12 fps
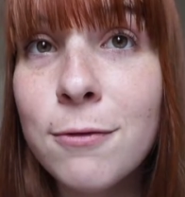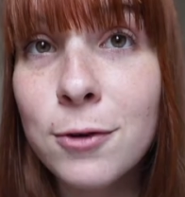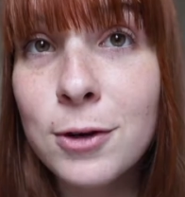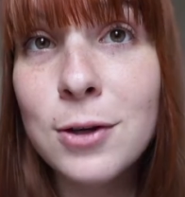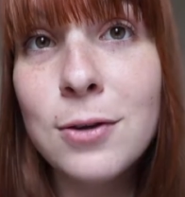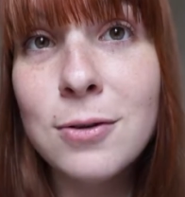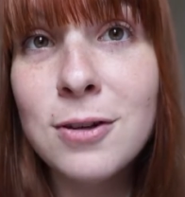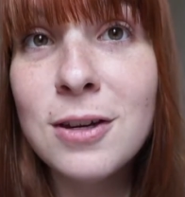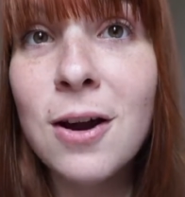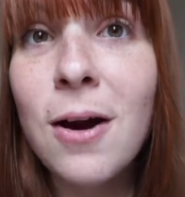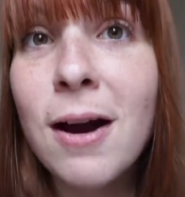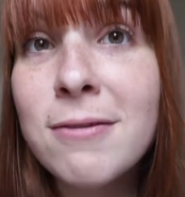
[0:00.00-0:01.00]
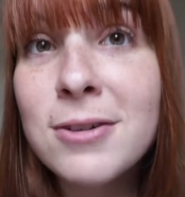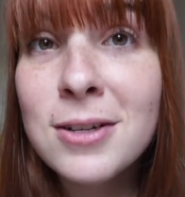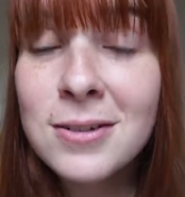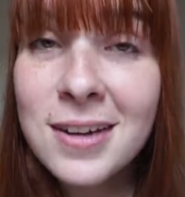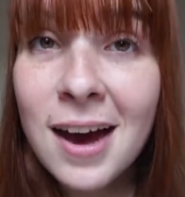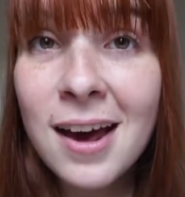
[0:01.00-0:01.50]
for you, you know, after
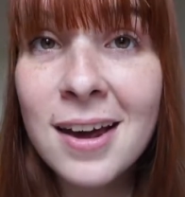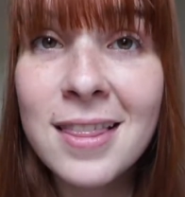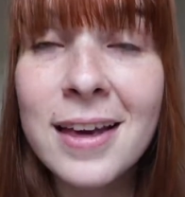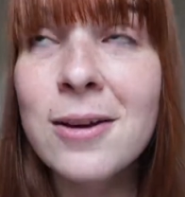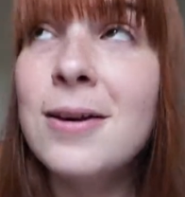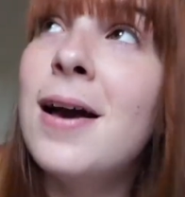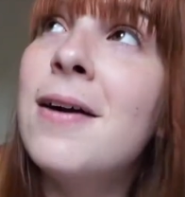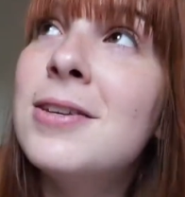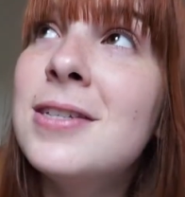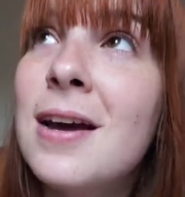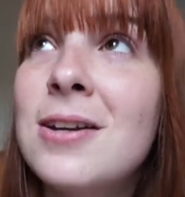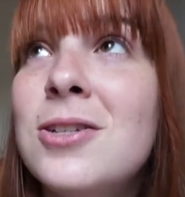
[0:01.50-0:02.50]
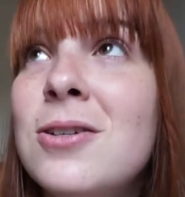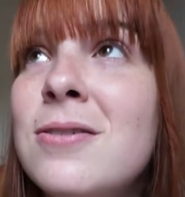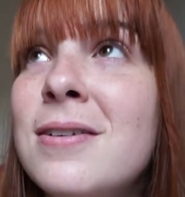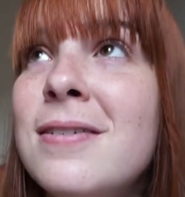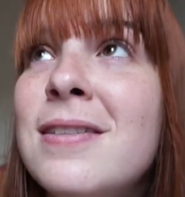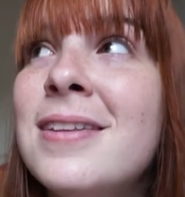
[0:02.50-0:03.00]
you die, and like have a statue
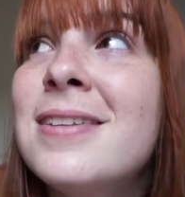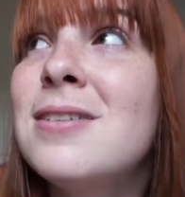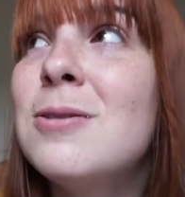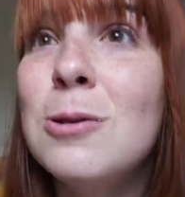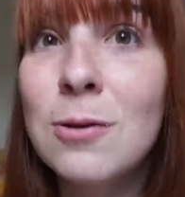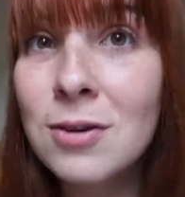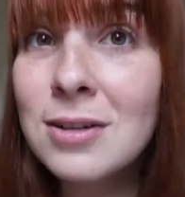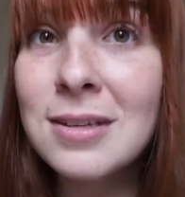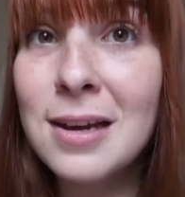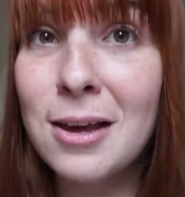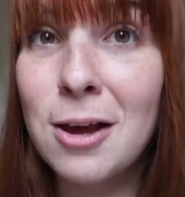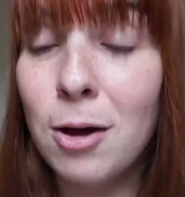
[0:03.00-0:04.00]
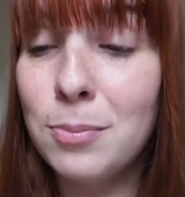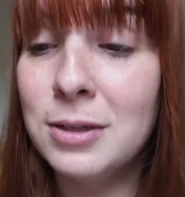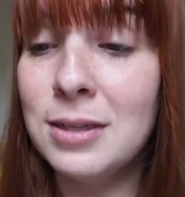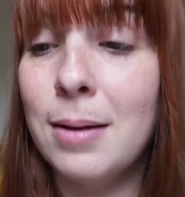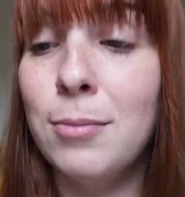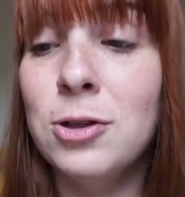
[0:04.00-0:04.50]
in this university he helped
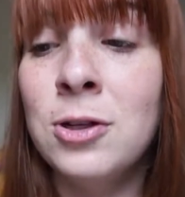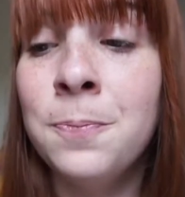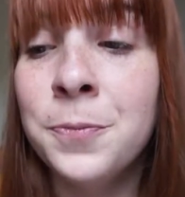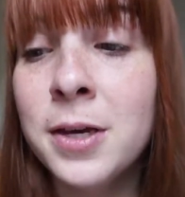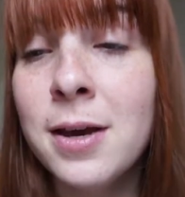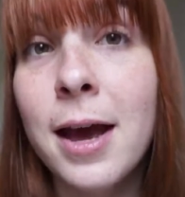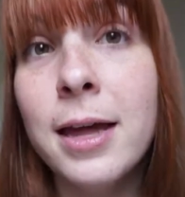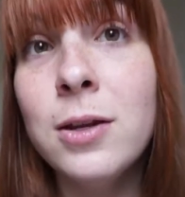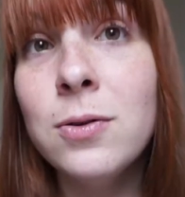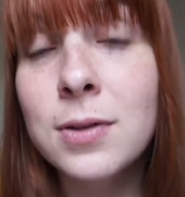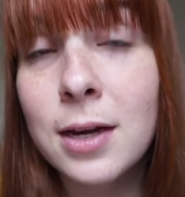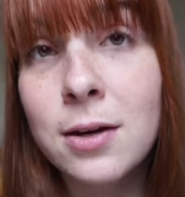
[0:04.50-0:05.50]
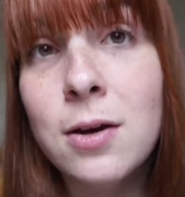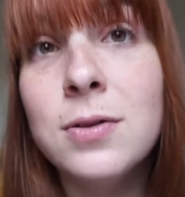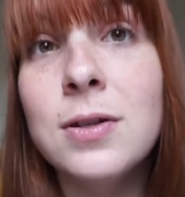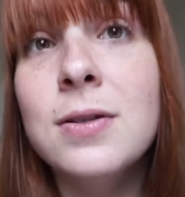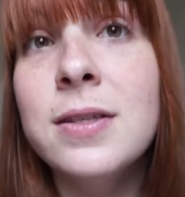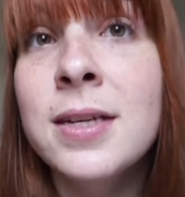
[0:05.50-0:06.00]
establish. And he was like, no,
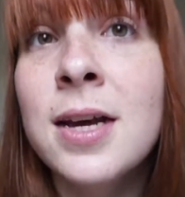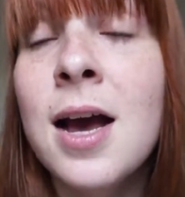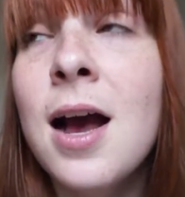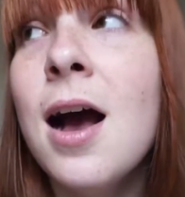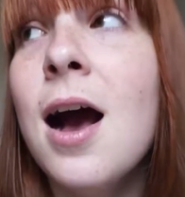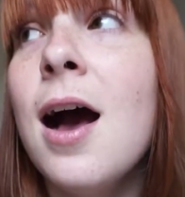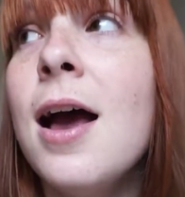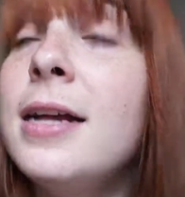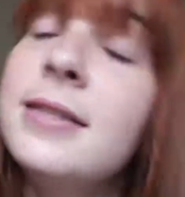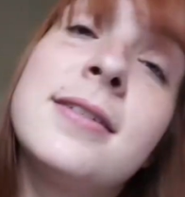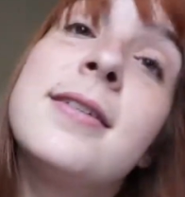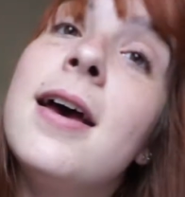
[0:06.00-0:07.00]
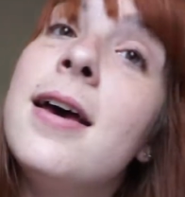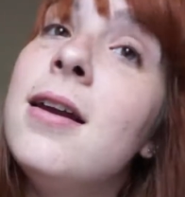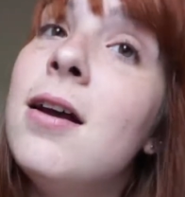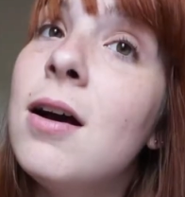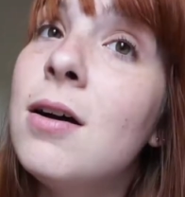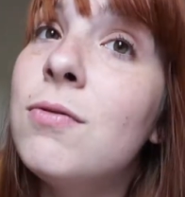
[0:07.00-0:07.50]
dudes, instead
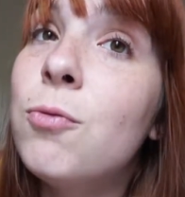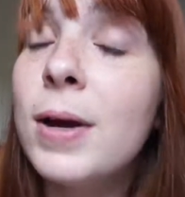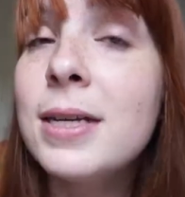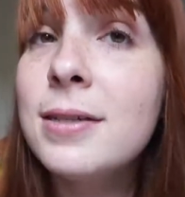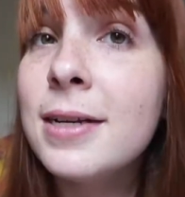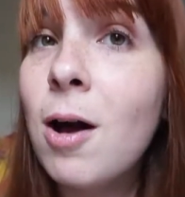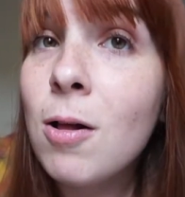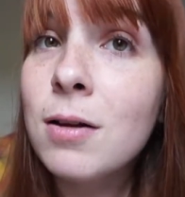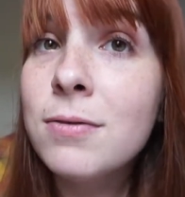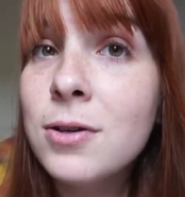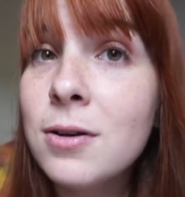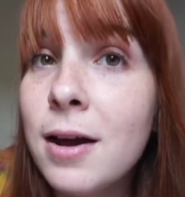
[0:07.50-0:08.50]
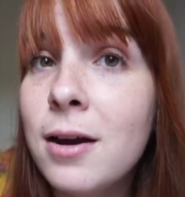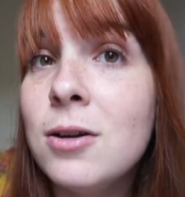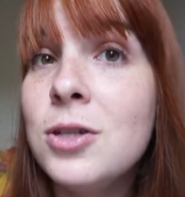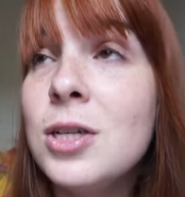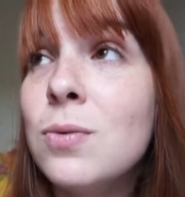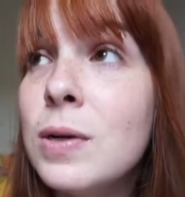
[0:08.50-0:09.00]
of wasting all of your
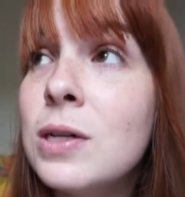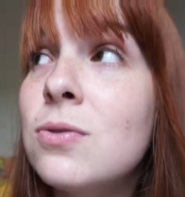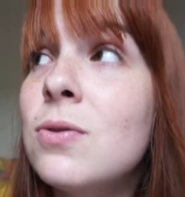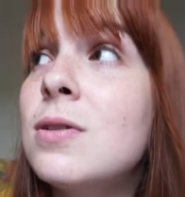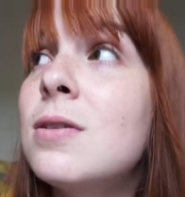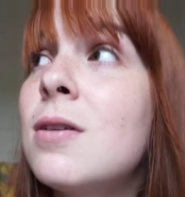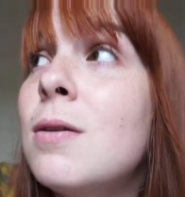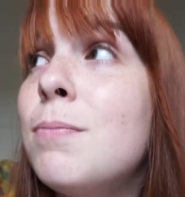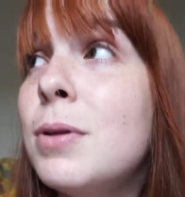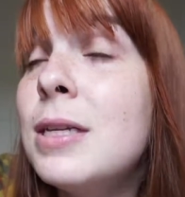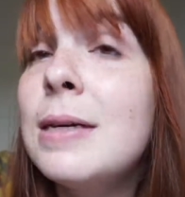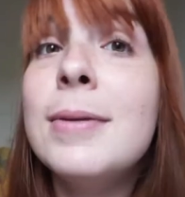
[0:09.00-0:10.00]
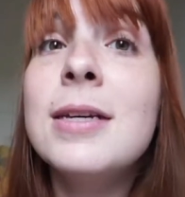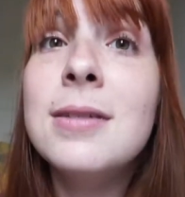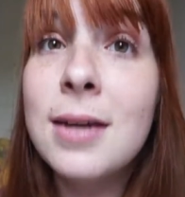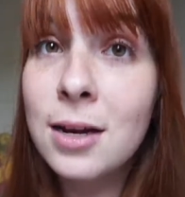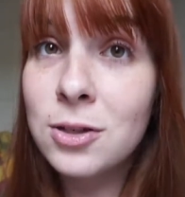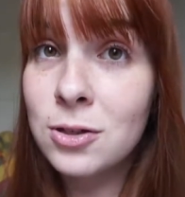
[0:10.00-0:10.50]
energy and resources on building me a
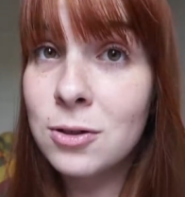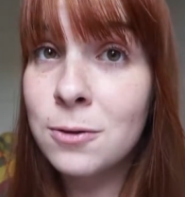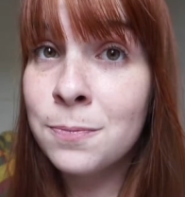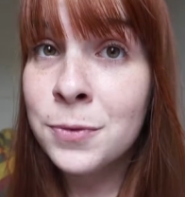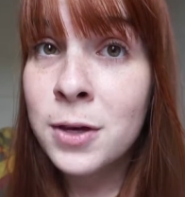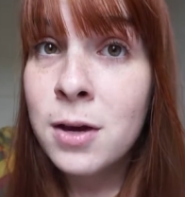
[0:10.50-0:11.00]
statue,